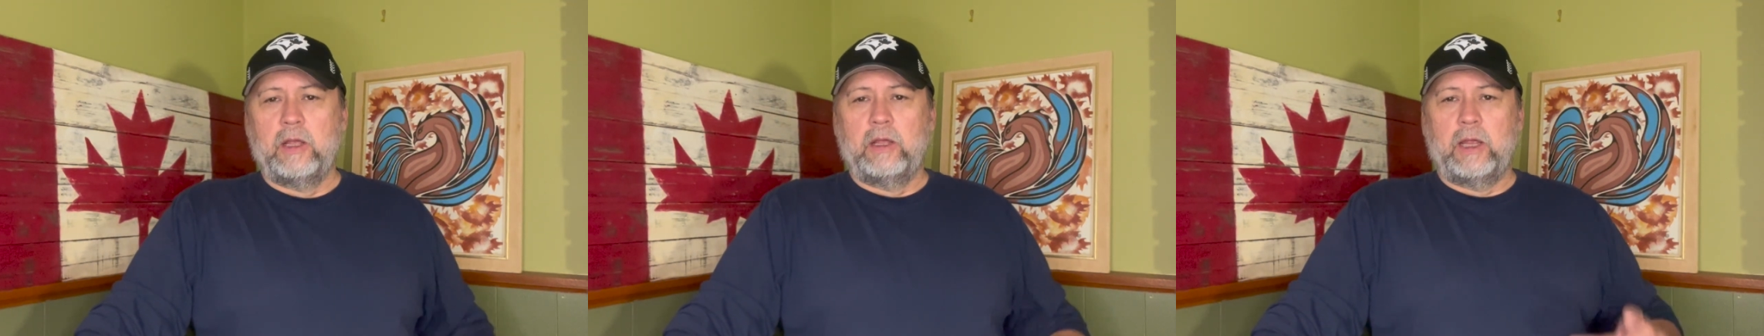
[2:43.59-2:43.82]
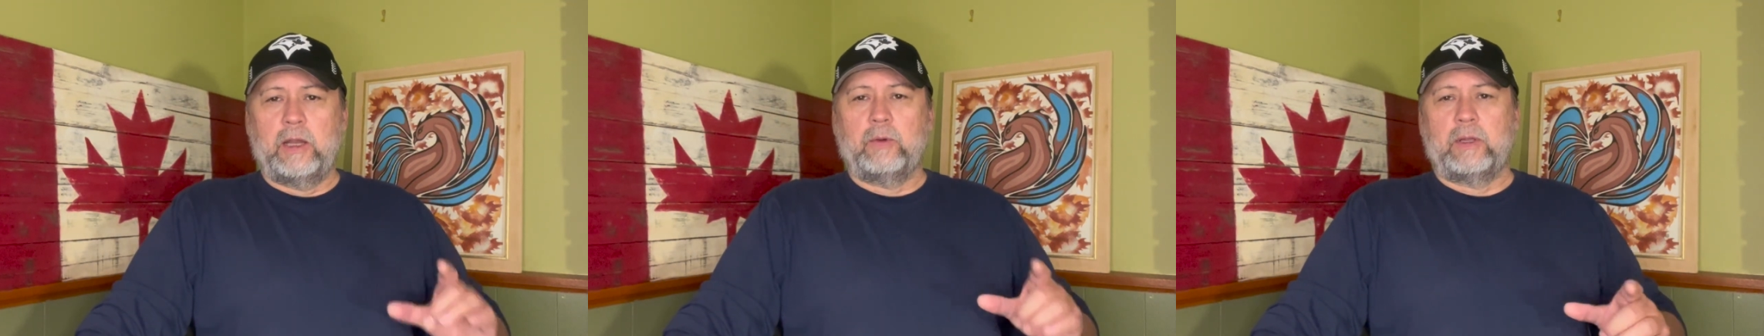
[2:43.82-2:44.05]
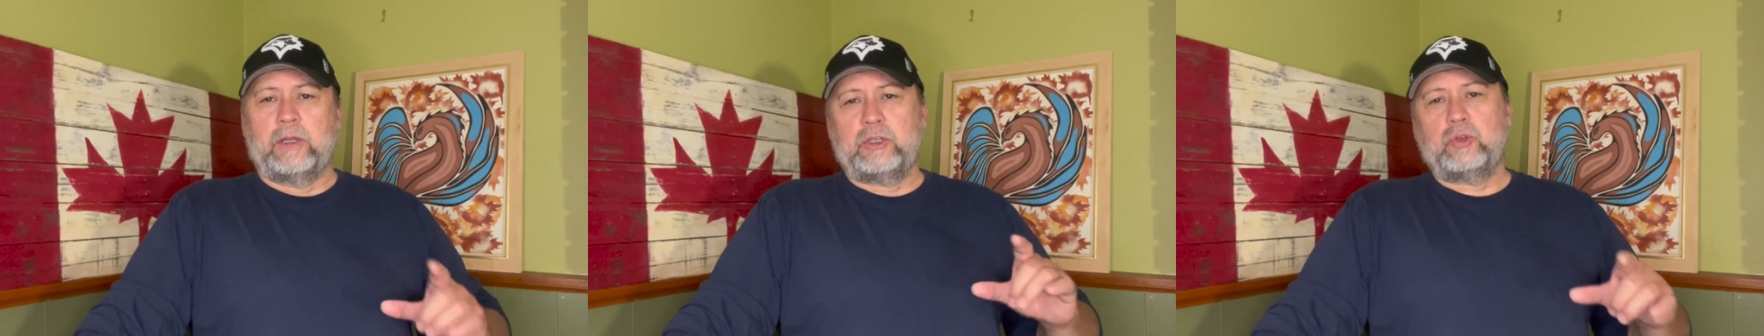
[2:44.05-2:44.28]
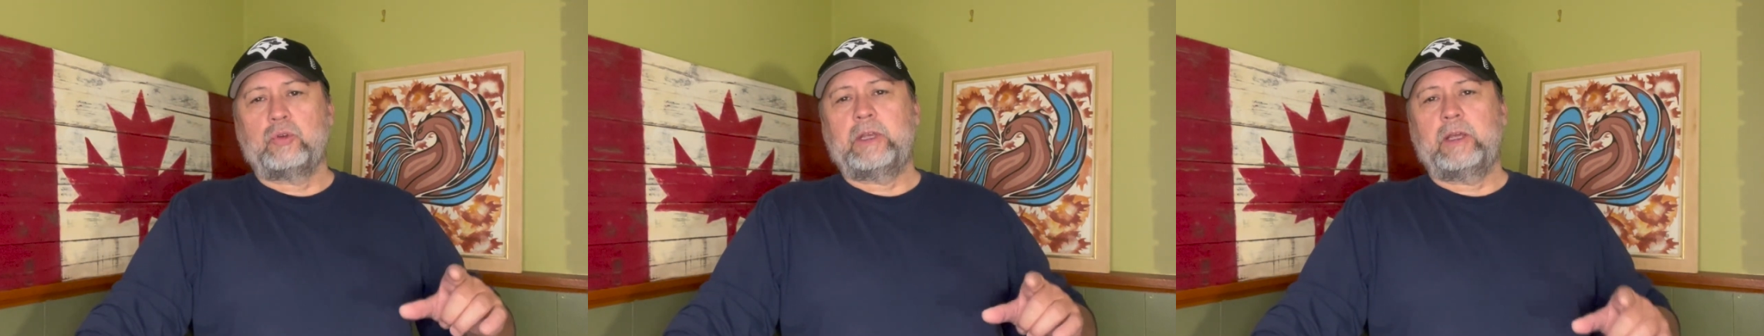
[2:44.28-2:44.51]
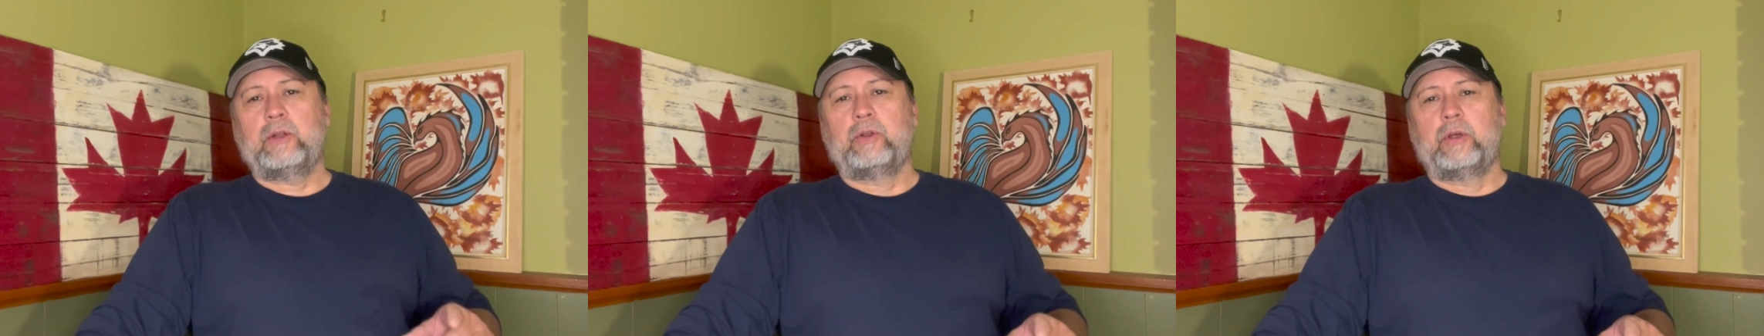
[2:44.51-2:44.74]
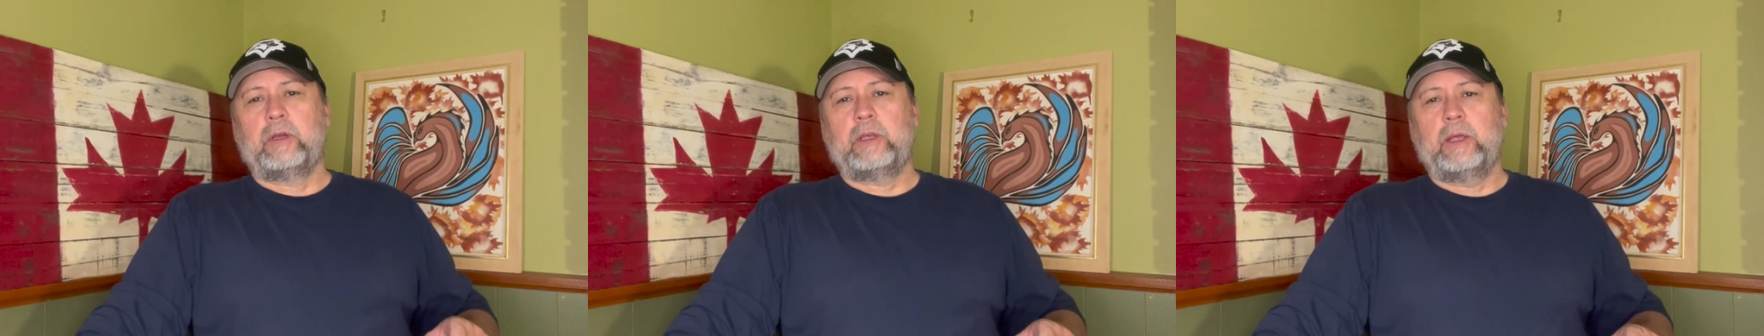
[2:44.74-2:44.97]
anyway let's go take a
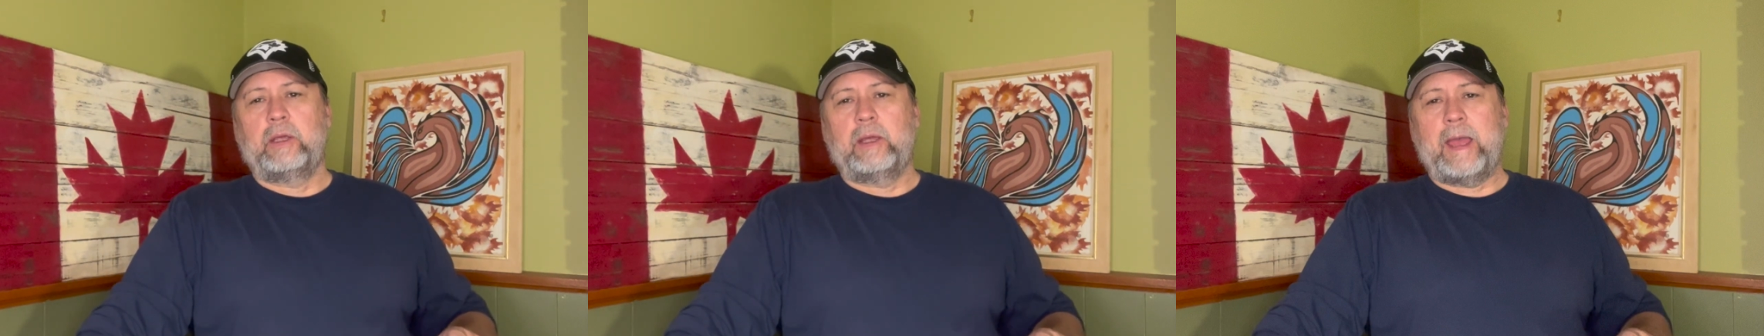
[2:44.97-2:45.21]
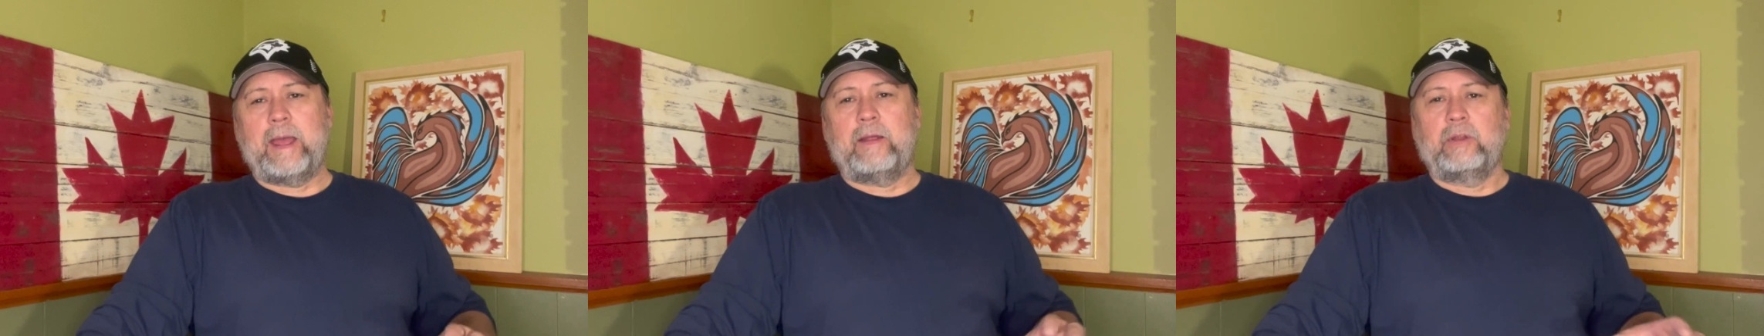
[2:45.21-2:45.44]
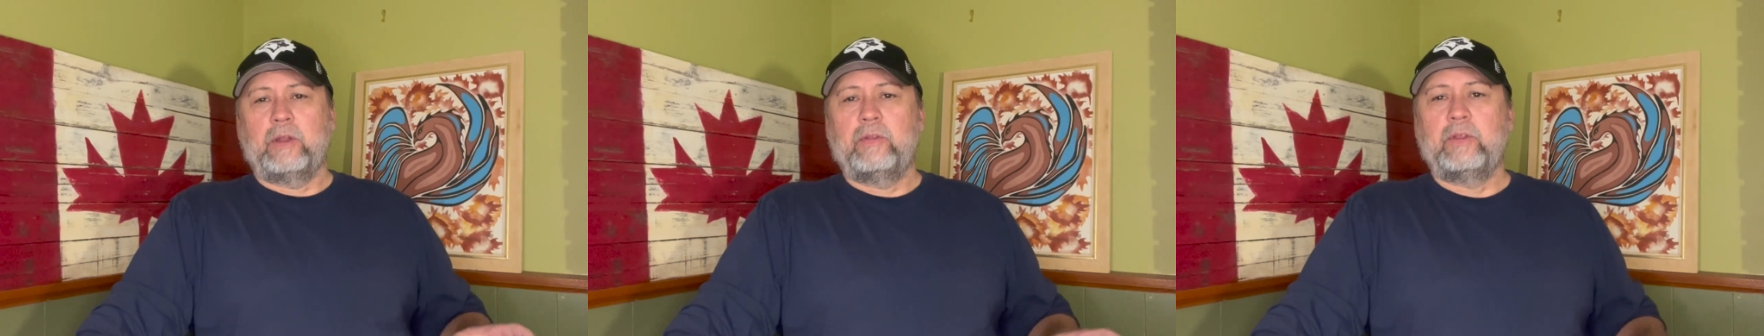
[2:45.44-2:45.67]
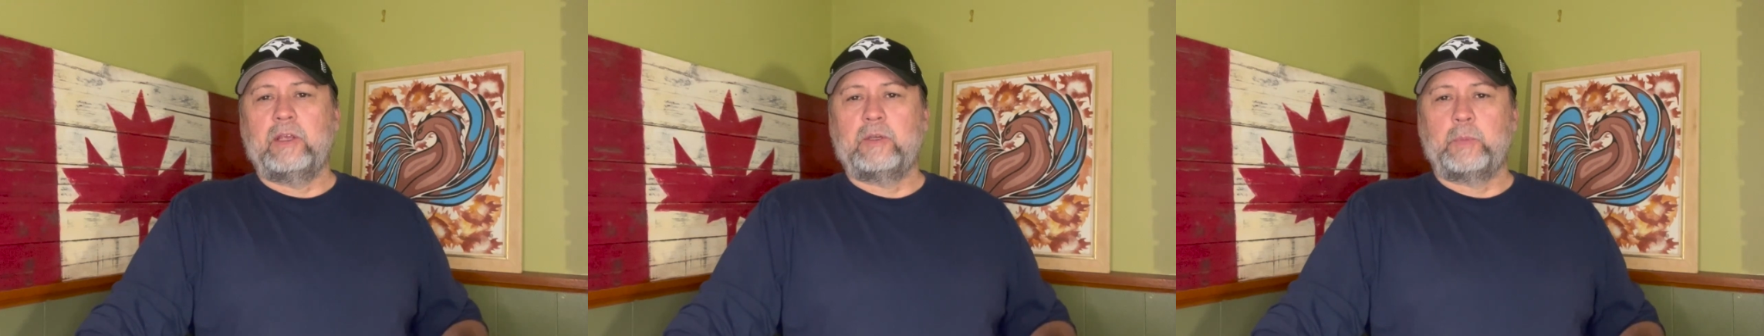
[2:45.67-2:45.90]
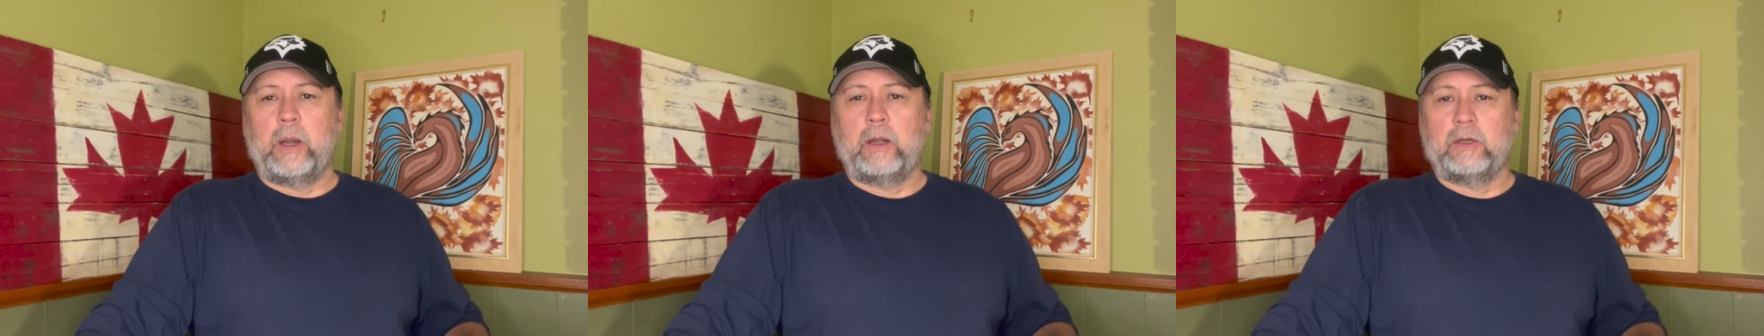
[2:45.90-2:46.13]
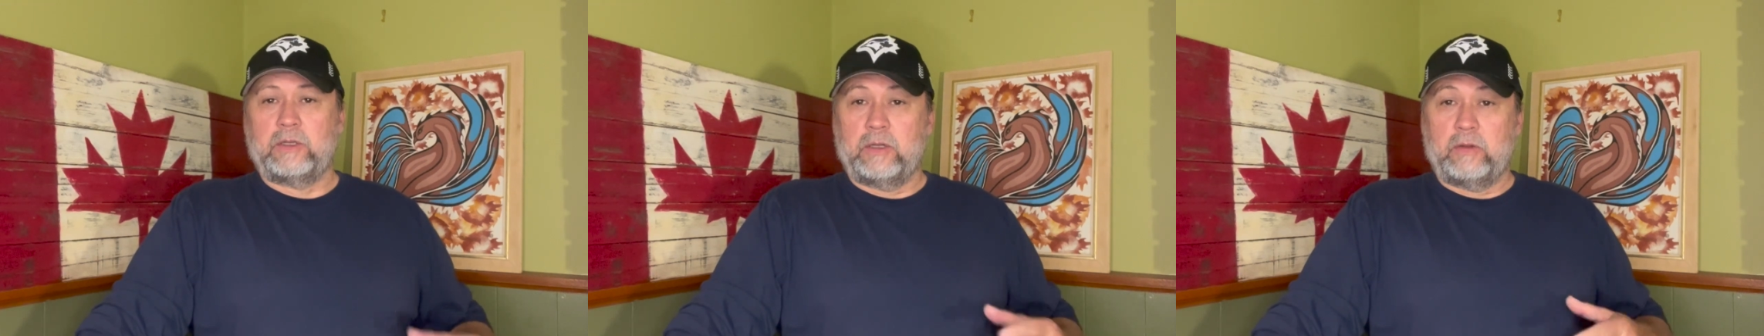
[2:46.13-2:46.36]
look at these
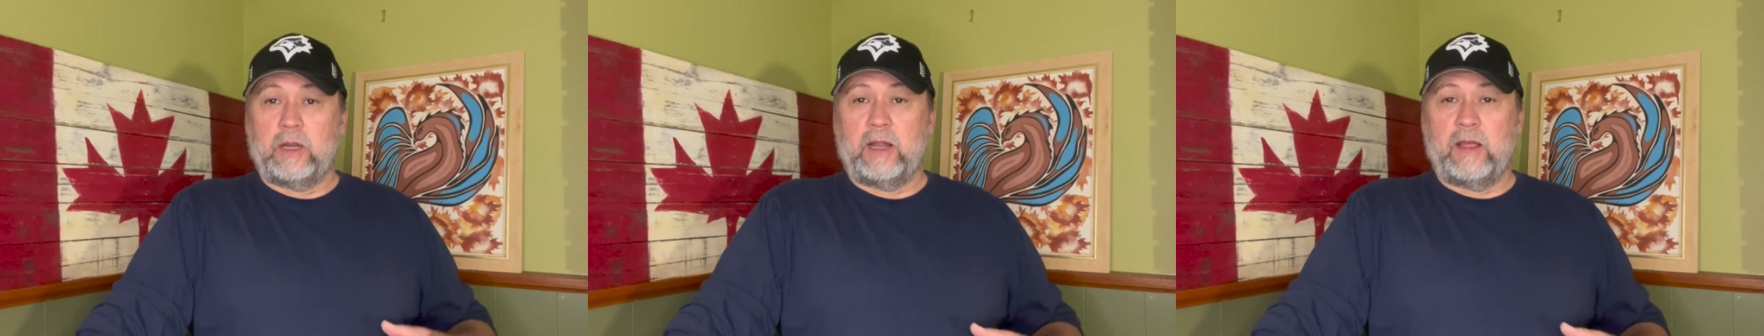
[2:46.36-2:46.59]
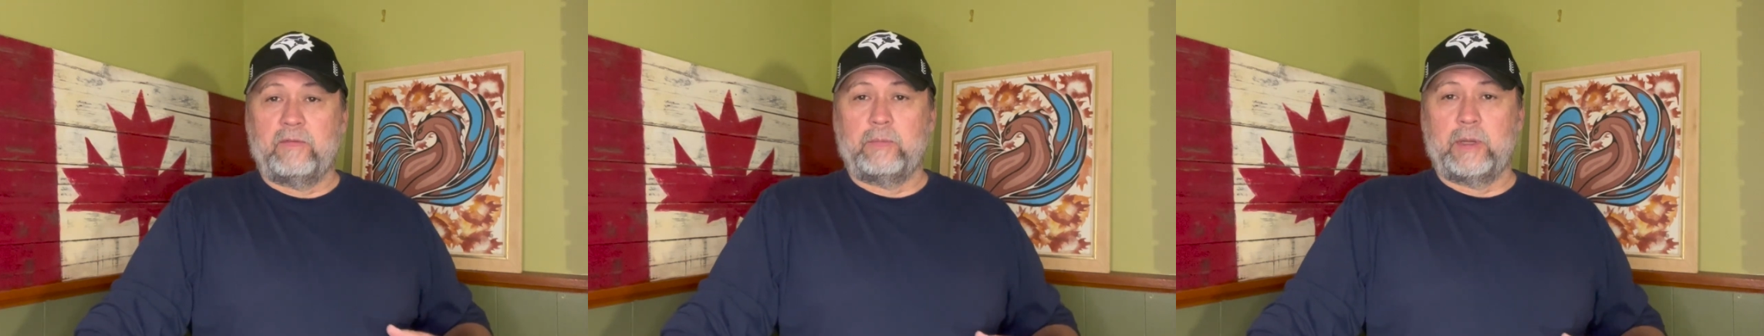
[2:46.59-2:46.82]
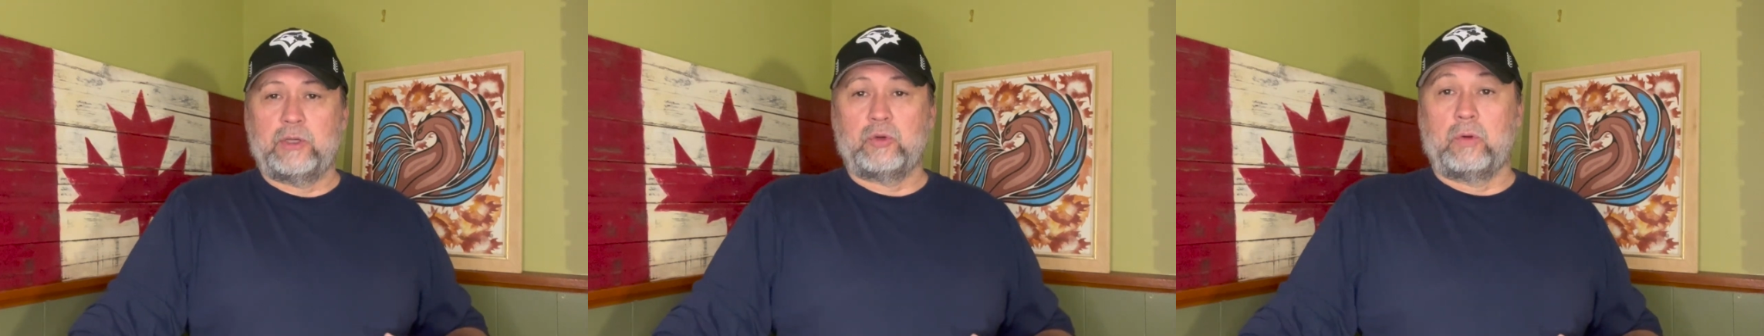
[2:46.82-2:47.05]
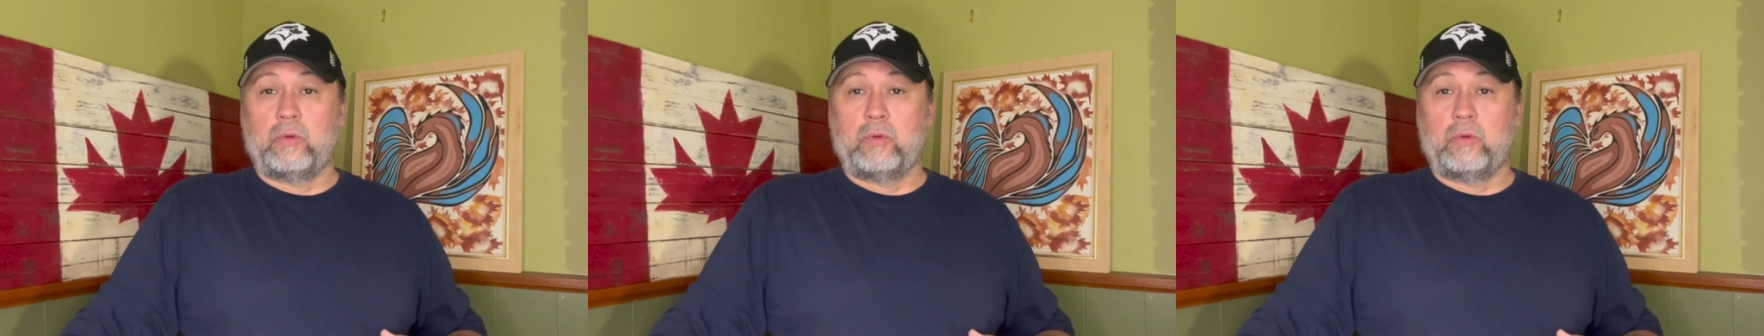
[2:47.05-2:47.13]
parts that i have in my store